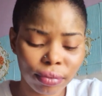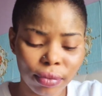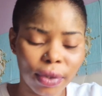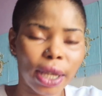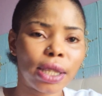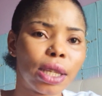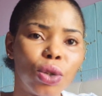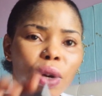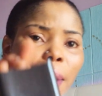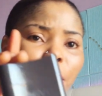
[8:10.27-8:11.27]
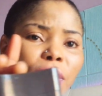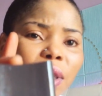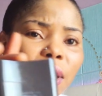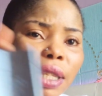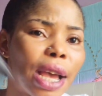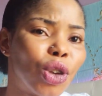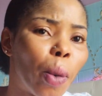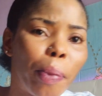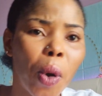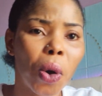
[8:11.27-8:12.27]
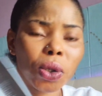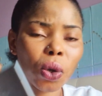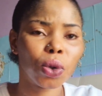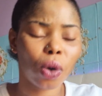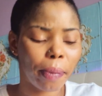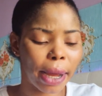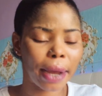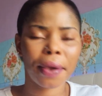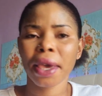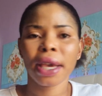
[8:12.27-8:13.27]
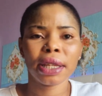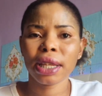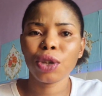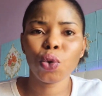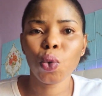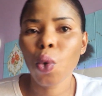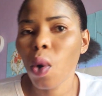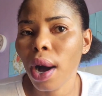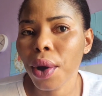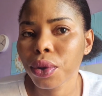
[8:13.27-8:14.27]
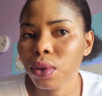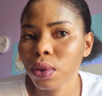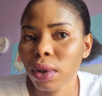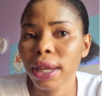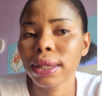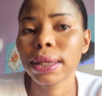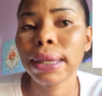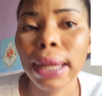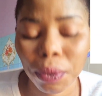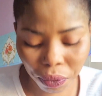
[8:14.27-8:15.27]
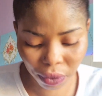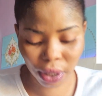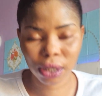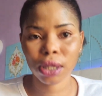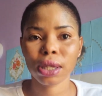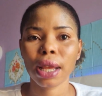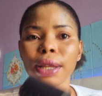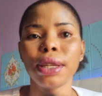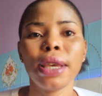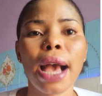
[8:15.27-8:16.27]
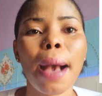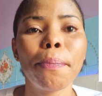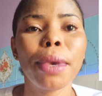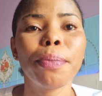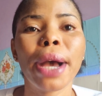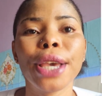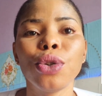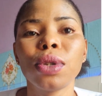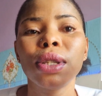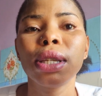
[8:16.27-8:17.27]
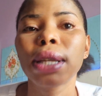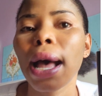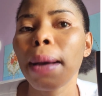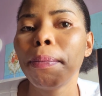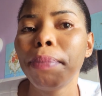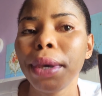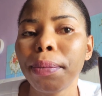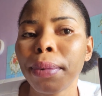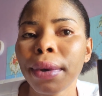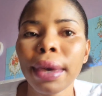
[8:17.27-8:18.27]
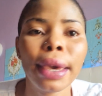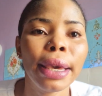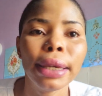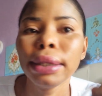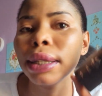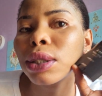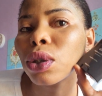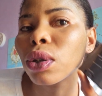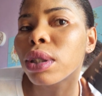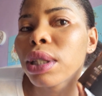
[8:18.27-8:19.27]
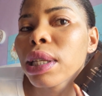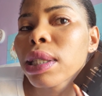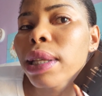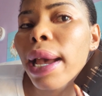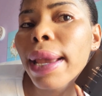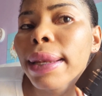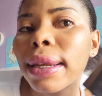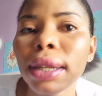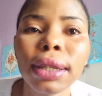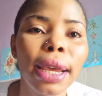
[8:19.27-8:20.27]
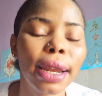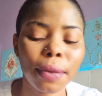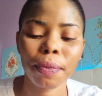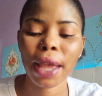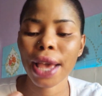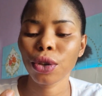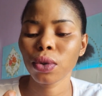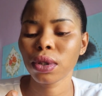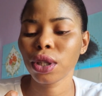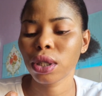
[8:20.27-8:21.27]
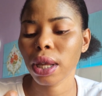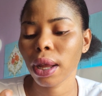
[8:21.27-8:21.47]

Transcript: This thing, you can put it inside your purse or your bag, then you go out. You can see now, this is the Abib. I use this Abib in this side, then I use this